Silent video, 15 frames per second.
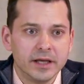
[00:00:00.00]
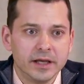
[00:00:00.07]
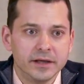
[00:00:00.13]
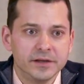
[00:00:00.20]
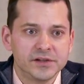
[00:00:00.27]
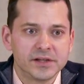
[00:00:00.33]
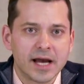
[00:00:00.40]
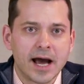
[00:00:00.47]

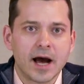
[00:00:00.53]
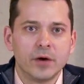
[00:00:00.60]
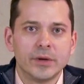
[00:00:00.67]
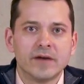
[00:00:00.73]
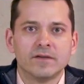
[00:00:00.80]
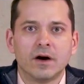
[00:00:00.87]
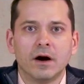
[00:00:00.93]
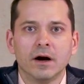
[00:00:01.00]
is how we
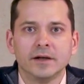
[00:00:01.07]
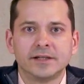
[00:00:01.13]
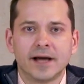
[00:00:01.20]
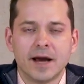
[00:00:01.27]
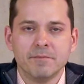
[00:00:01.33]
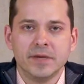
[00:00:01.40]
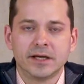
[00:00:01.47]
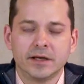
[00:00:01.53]
have a hard
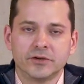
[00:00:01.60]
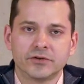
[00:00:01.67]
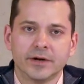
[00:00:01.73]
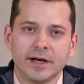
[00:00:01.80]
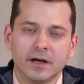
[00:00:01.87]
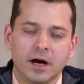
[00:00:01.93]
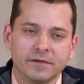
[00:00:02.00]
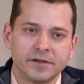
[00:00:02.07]
time making
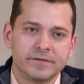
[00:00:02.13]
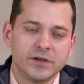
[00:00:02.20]
trade offs.